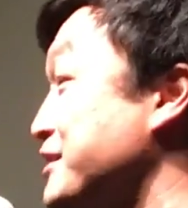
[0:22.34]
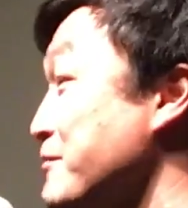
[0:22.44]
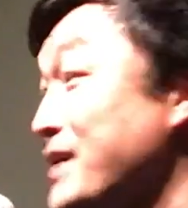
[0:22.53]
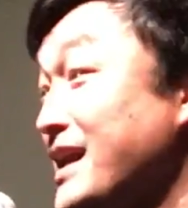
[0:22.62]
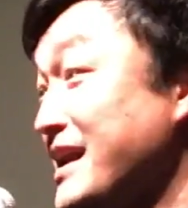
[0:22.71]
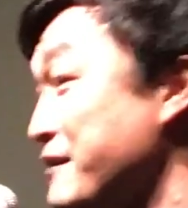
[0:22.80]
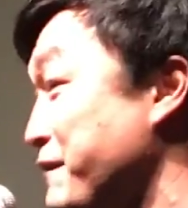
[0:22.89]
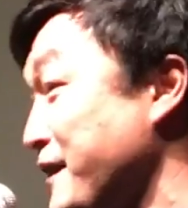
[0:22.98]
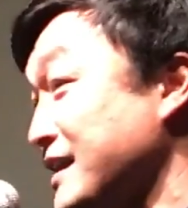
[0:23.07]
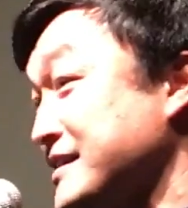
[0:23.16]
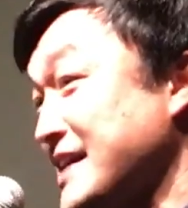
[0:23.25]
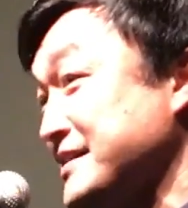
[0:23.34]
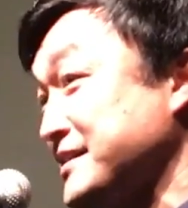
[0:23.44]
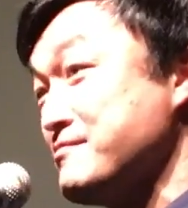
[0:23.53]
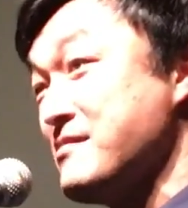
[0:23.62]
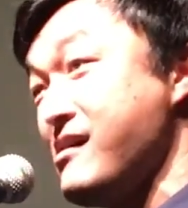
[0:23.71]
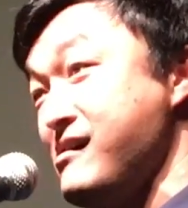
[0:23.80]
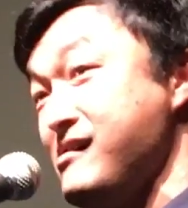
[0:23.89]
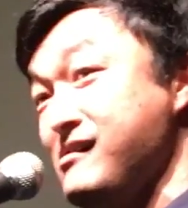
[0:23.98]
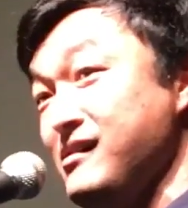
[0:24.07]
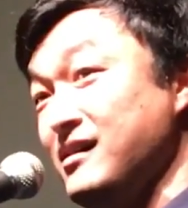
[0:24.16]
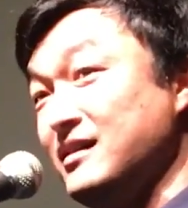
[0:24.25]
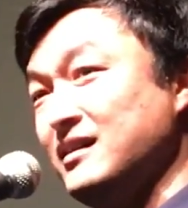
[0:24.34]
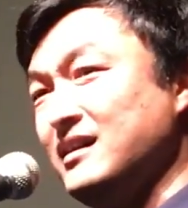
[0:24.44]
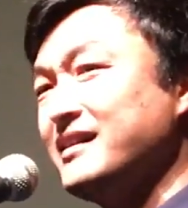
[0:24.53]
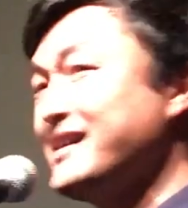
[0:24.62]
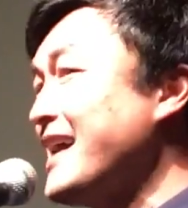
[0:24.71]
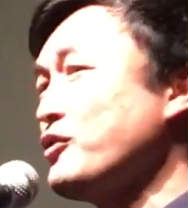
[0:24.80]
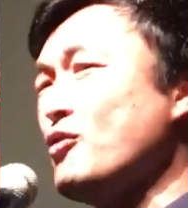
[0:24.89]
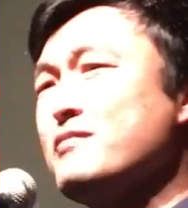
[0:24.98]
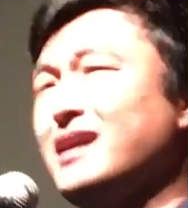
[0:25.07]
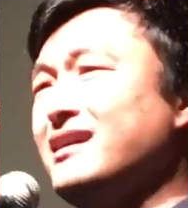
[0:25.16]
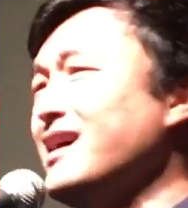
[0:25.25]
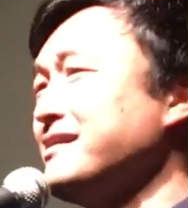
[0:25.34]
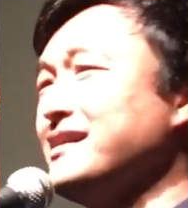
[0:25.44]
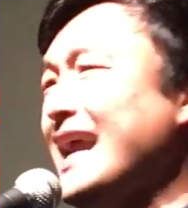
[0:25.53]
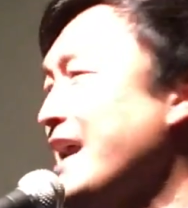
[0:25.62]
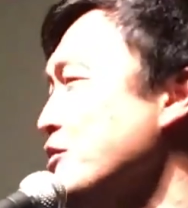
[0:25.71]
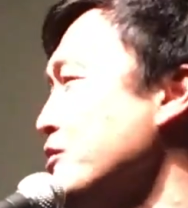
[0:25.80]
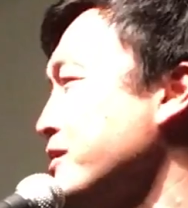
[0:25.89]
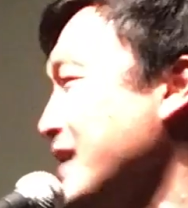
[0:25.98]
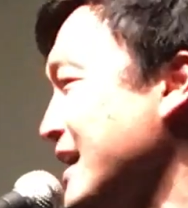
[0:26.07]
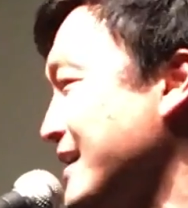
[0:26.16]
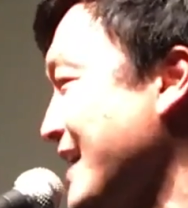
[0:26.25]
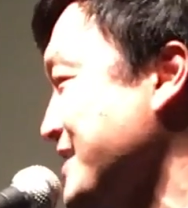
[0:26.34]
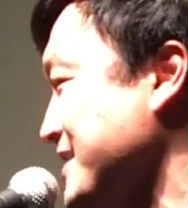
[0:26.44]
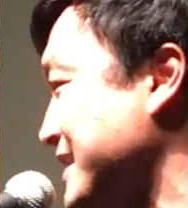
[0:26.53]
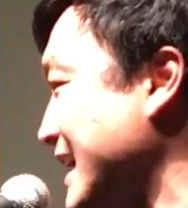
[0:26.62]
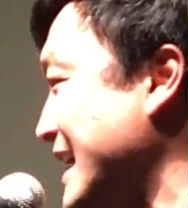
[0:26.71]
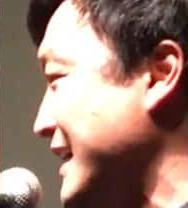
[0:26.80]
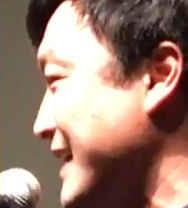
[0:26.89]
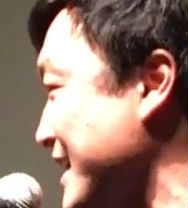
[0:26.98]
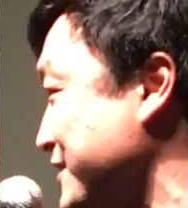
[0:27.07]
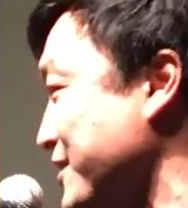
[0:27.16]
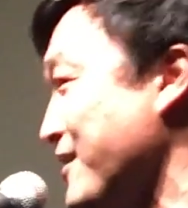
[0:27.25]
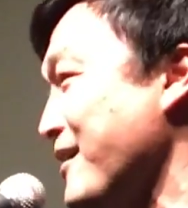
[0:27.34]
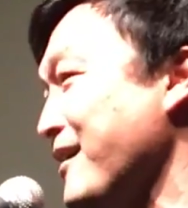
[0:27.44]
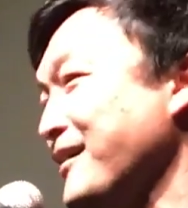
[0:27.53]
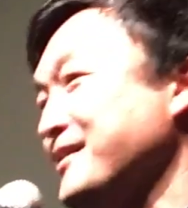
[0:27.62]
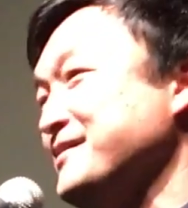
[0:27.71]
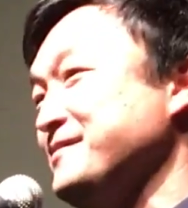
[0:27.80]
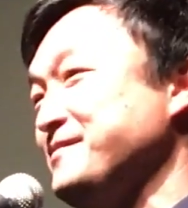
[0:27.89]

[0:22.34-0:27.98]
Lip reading: to be infinitesimal. That don't mean nothing. Ain't no thing. They just lean, that's all.